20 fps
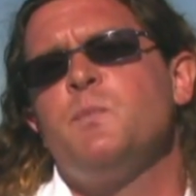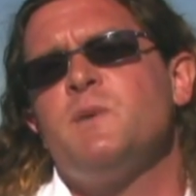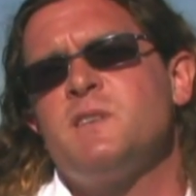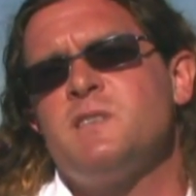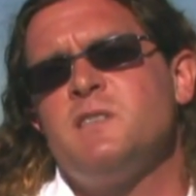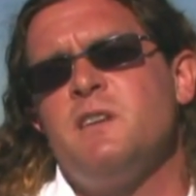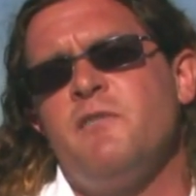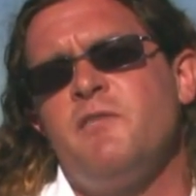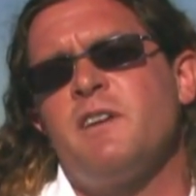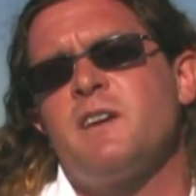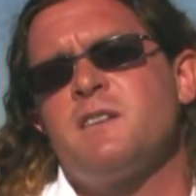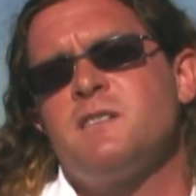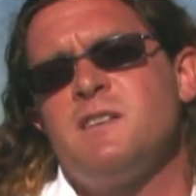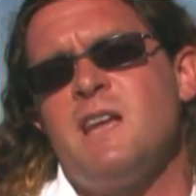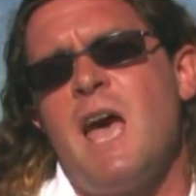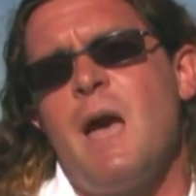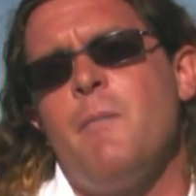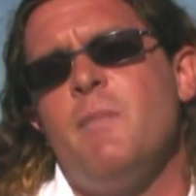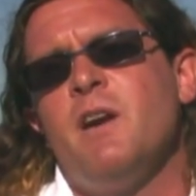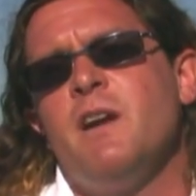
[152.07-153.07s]
Pacific
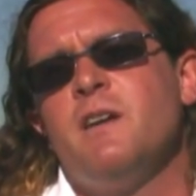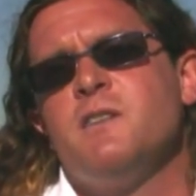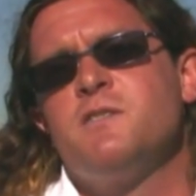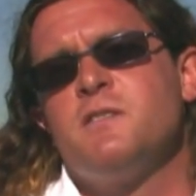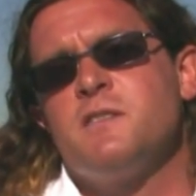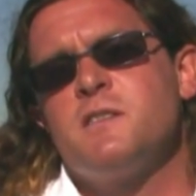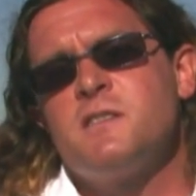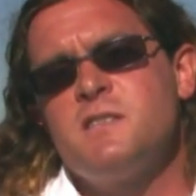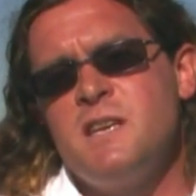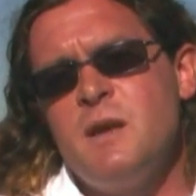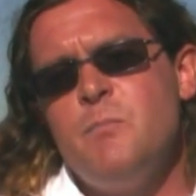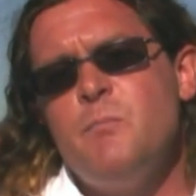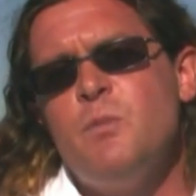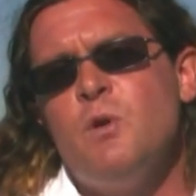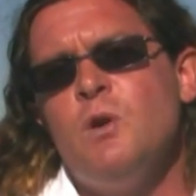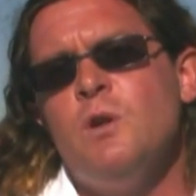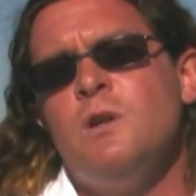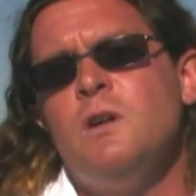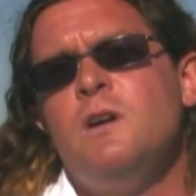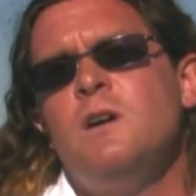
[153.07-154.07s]
salmon as the
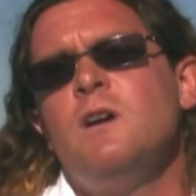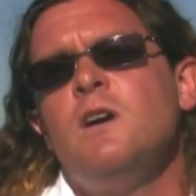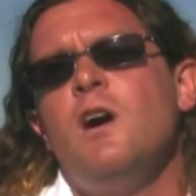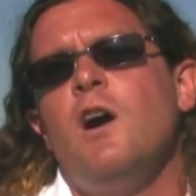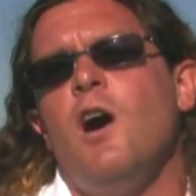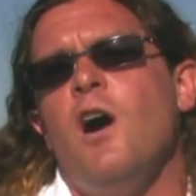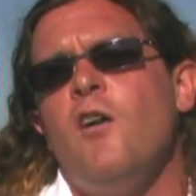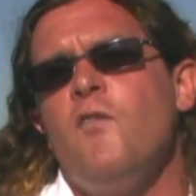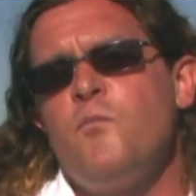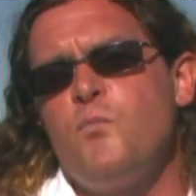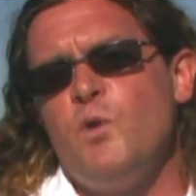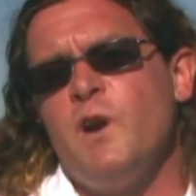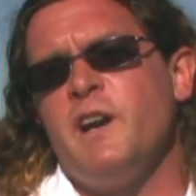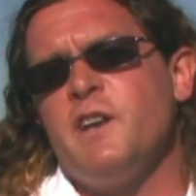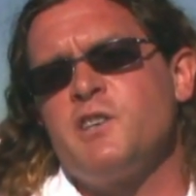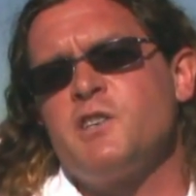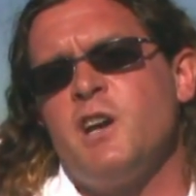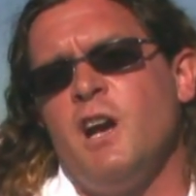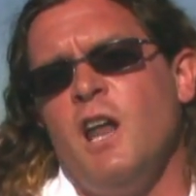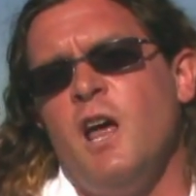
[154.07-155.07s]
symbol of
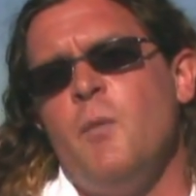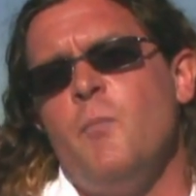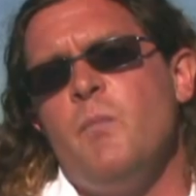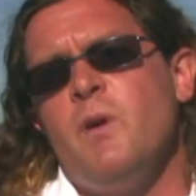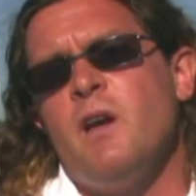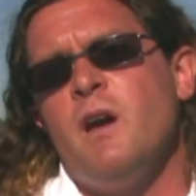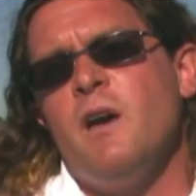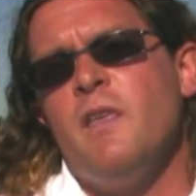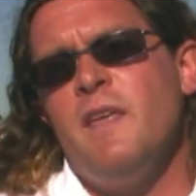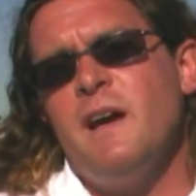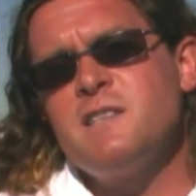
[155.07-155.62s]
British Columbia.